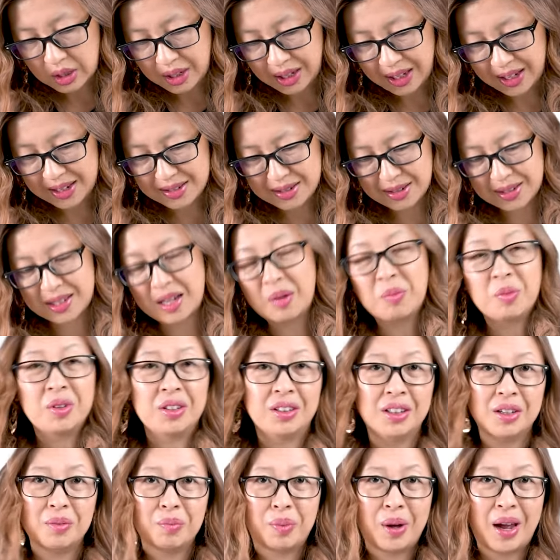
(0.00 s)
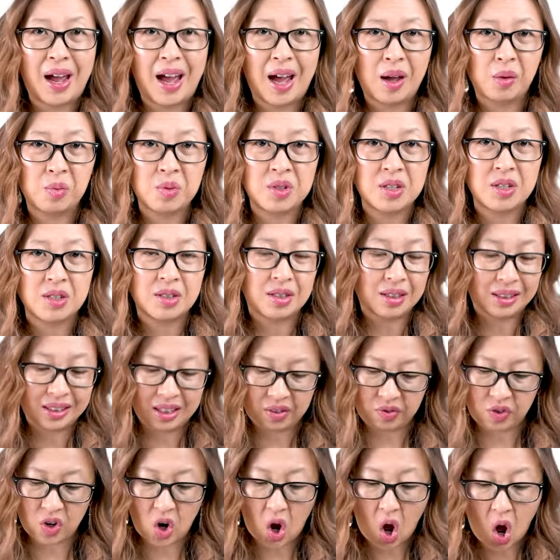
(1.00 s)
Is it something that perhaps is
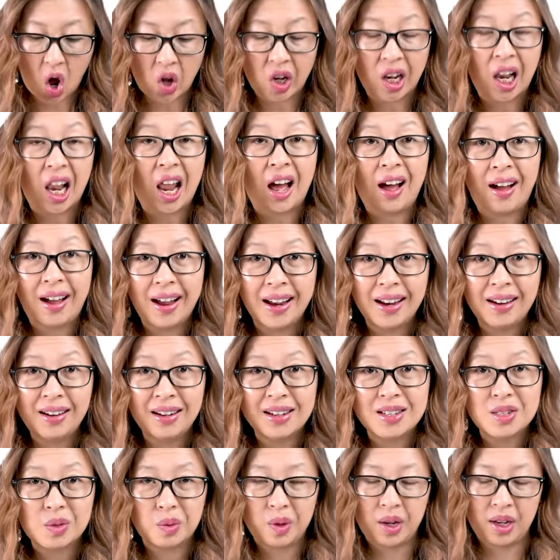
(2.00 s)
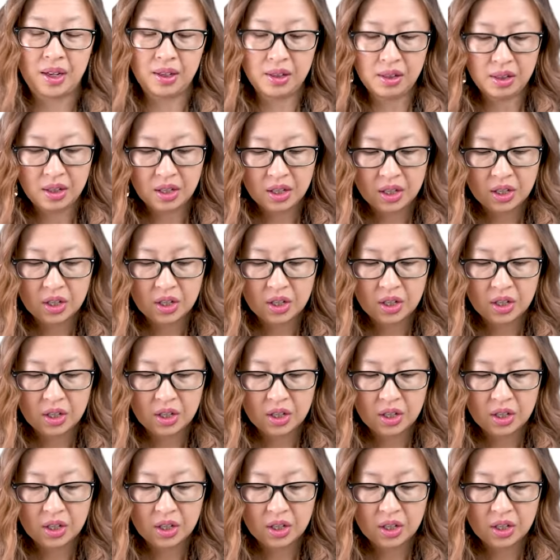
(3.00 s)
delivered online as well?